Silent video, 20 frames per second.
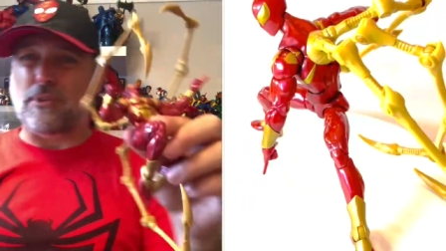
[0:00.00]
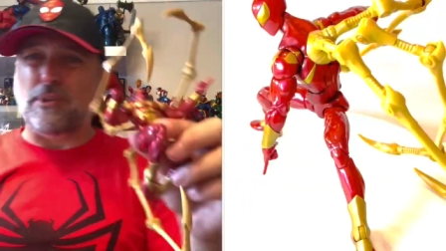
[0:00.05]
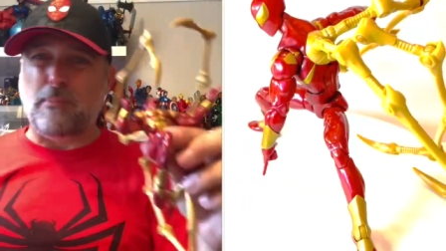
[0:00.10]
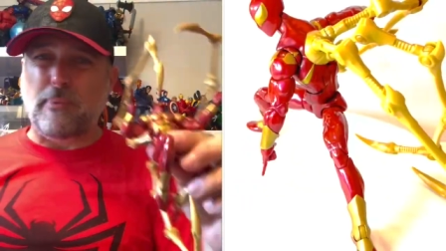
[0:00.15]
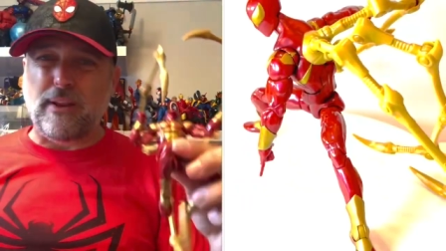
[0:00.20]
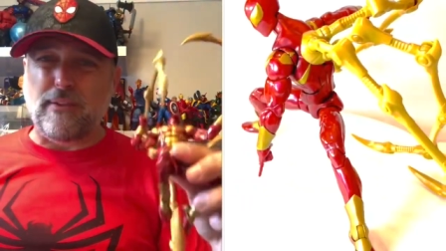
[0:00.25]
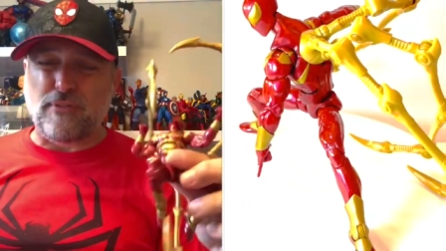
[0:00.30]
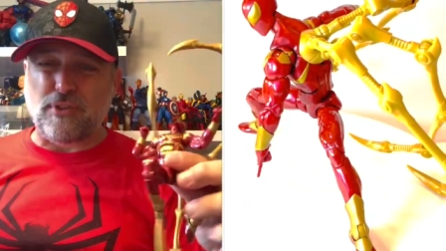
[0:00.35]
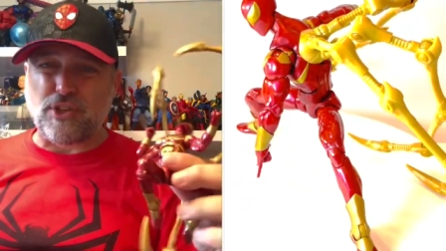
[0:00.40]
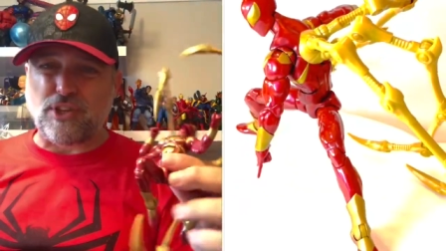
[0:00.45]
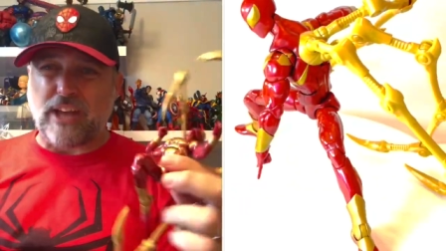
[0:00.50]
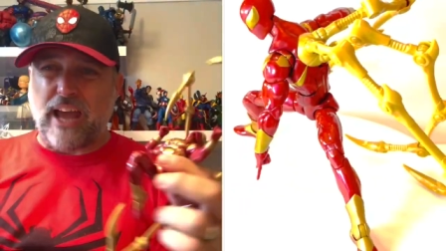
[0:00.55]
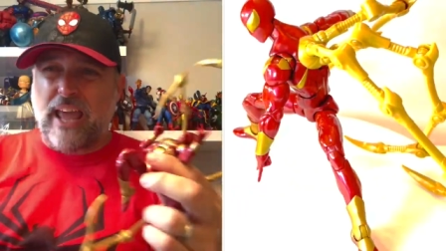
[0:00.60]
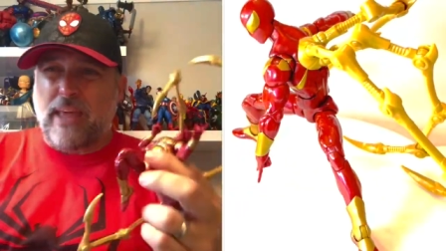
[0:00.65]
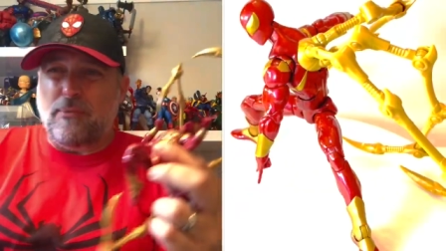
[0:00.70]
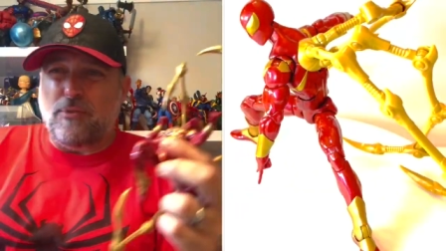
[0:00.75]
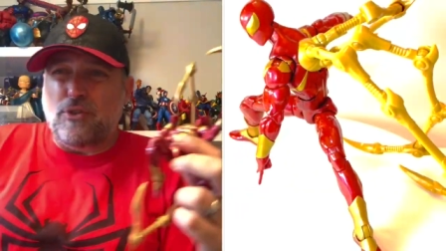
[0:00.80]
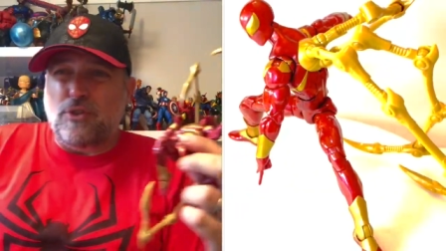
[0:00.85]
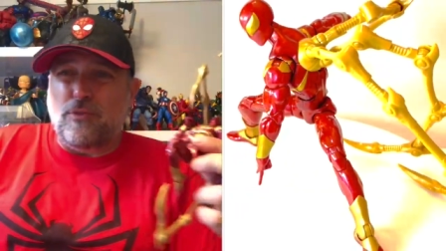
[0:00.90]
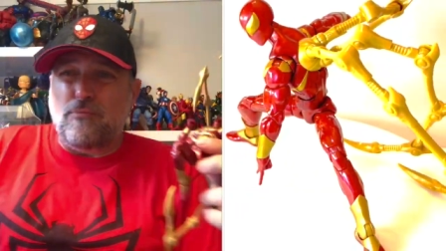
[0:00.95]
is a bit of a shame
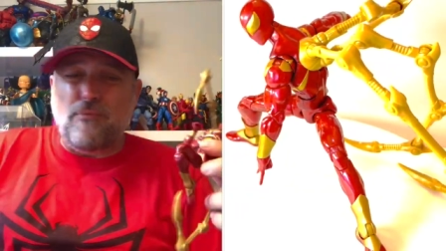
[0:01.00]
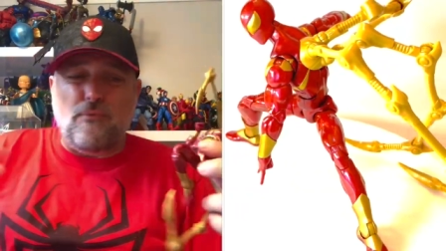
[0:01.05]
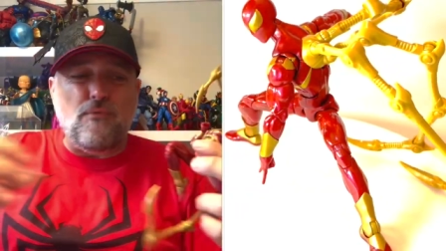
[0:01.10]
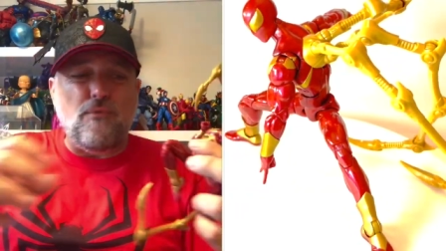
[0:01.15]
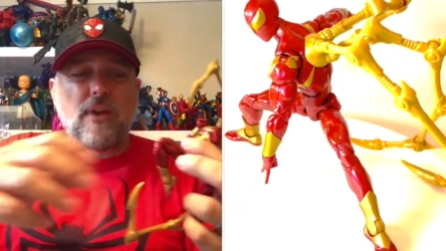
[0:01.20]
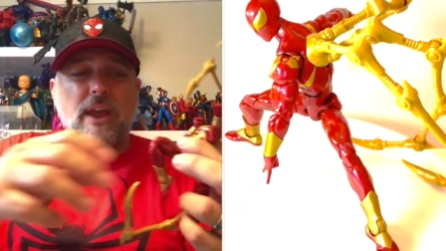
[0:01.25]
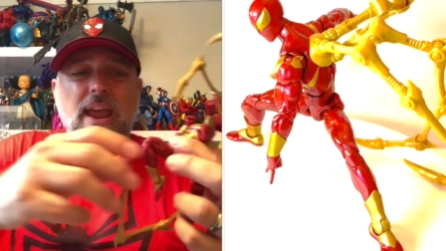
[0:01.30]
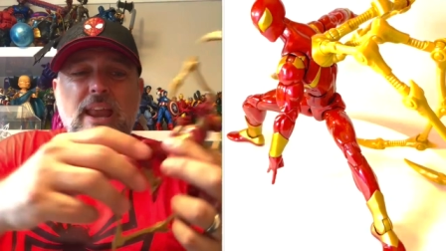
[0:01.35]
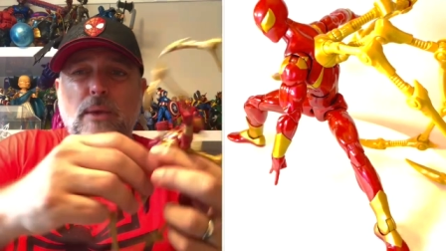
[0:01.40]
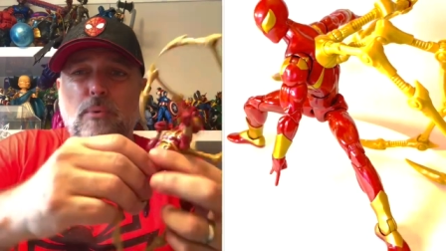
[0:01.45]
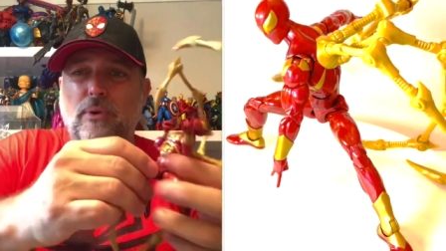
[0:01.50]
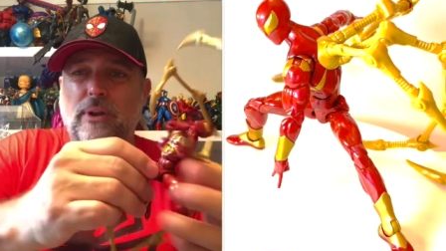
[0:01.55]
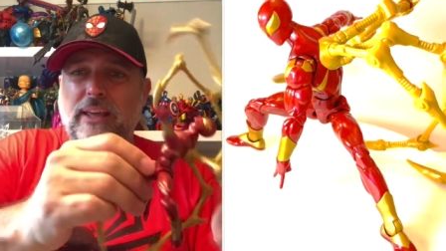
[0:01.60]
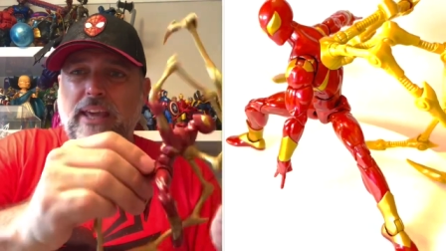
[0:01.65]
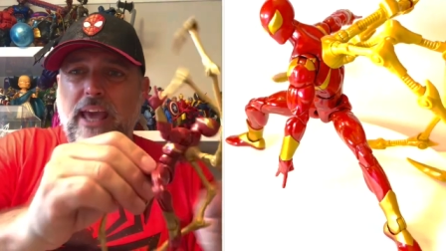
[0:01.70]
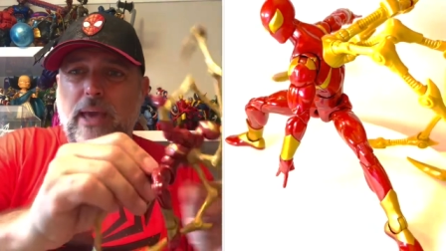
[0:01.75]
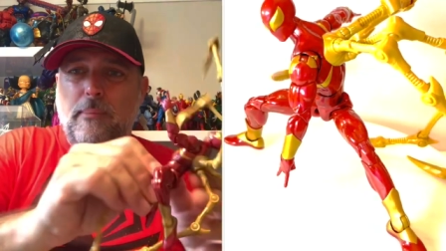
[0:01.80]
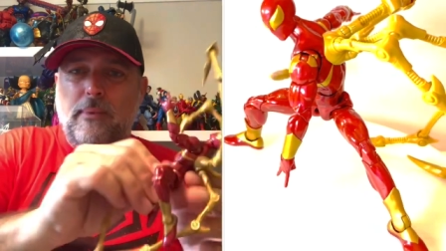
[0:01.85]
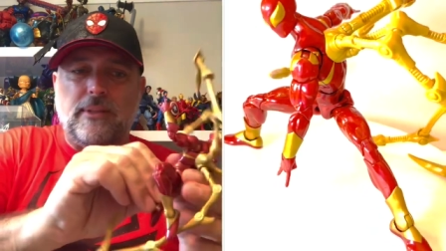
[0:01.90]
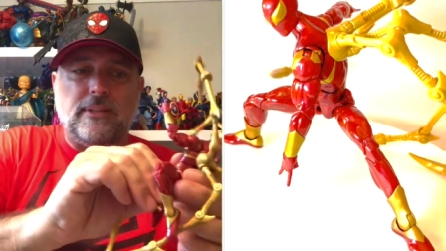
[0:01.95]
because you really want to
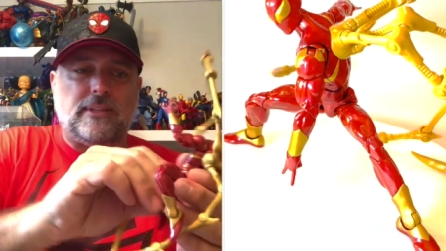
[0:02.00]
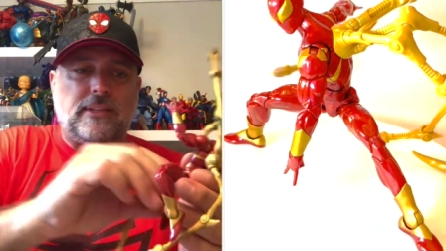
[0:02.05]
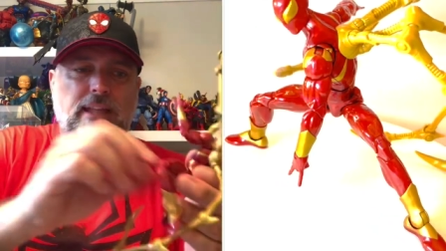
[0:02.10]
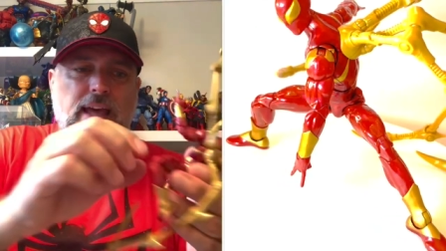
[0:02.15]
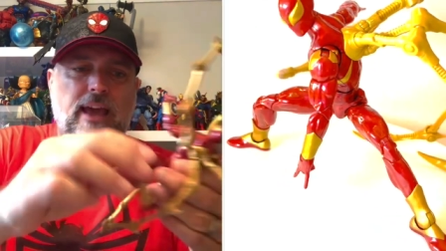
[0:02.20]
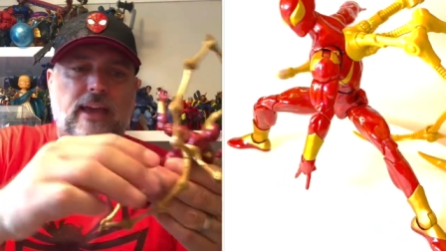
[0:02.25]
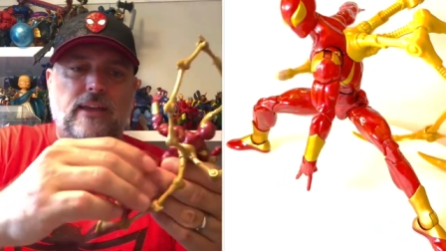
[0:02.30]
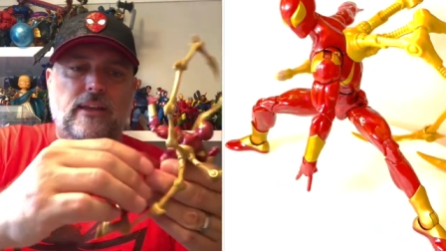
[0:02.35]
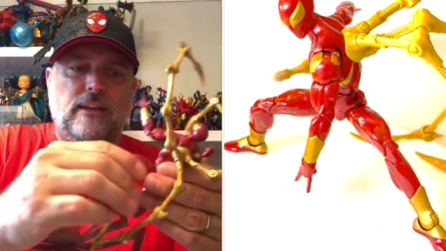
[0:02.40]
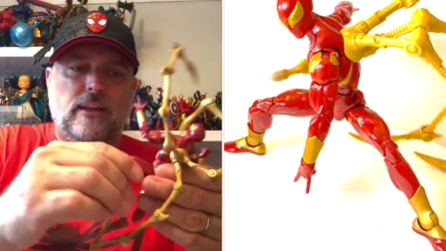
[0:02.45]
get him into that.